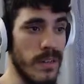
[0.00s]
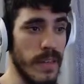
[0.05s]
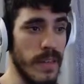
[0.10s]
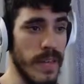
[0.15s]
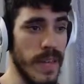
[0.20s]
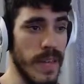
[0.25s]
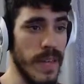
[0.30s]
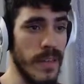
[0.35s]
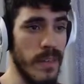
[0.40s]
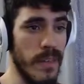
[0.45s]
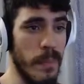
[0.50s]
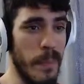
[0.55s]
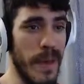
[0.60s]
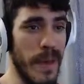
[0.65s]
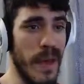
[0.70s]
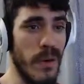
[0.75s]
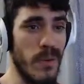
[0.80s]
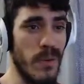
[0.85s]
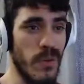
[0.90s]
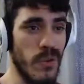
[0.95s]
getting the
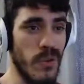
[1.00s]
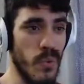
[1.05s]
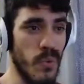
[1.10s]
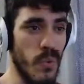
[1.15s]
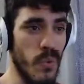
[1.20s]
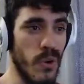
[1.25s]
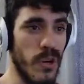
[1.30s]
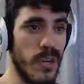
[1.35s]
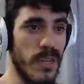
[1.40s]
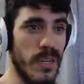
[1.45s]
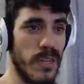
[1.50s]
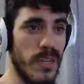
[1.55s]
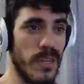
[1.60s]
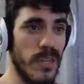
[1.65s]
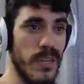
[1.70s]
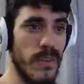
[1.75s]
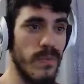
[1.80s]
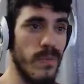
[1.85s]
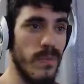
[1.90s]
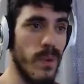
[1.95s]
power to work
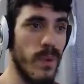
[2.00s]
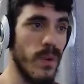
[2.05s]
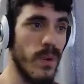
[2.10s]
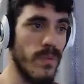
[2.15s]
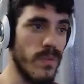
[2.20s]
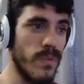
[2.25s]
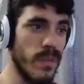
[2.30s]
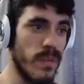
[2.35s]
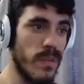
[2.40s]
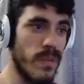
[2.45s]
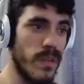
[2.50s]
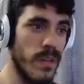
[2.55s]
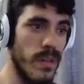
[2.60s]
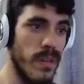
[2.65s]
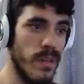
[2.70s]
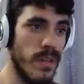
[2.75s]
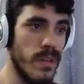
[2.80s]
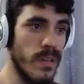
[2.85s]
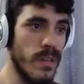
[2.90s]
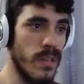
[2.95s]
involved
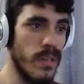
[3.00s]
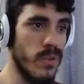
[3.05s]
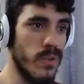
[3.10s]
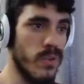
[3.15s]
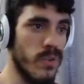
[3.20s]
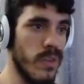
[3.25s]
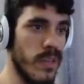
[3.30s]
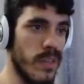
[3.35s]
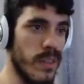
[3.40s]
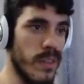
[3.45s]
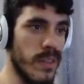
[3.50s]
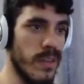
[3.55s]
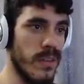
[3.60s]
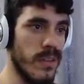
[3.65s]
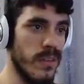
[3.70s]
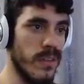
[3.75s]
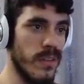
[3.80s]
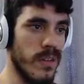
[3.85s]
using these